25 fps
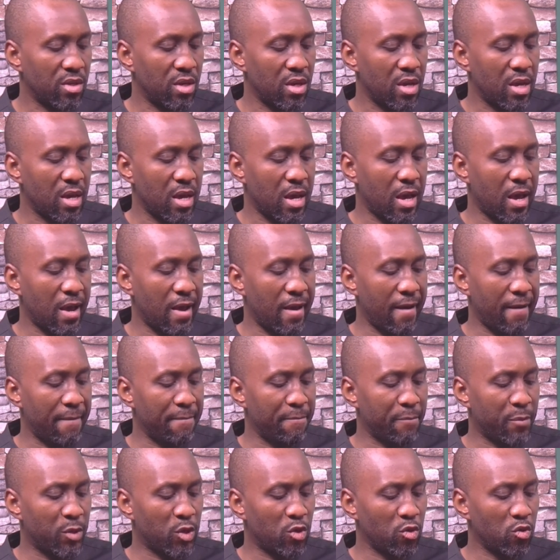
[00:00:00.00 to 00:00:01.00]
Yes.
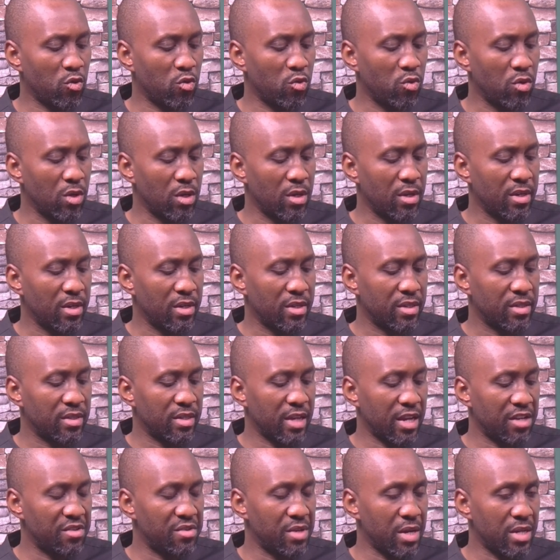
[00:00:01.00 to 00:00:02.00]
Um, so
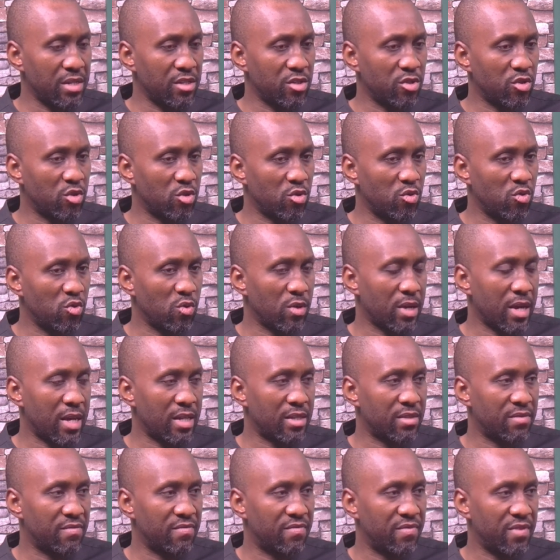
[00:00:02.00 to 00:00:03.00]
Nigeria needs to look
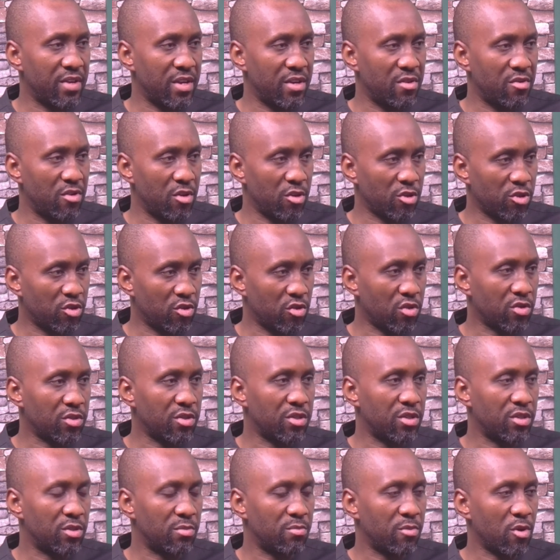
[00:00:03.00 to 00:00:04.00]
at various
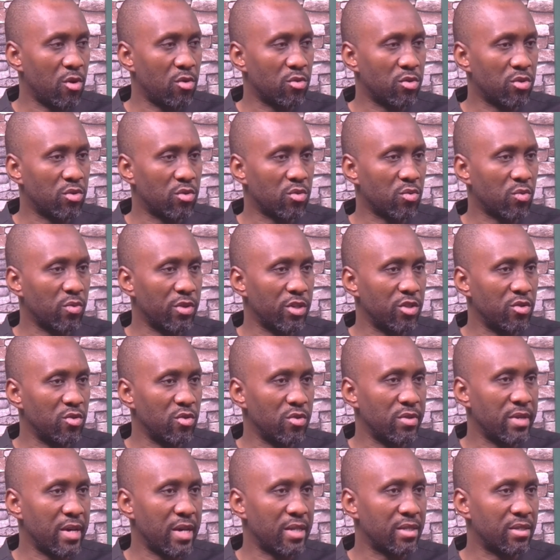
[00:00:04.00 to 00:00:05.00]
sources, but we know
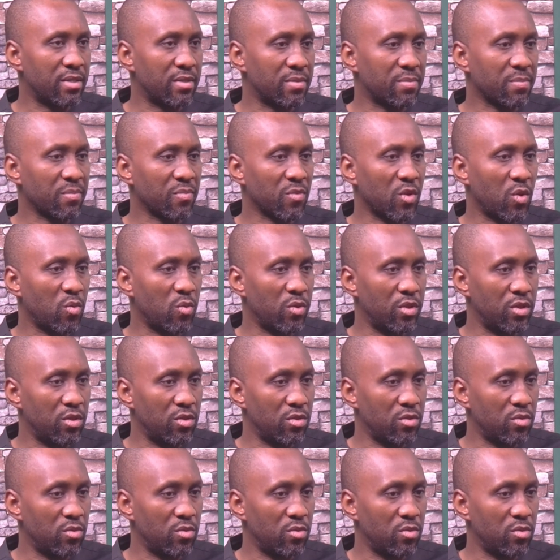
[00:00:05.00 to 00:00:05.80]
that we,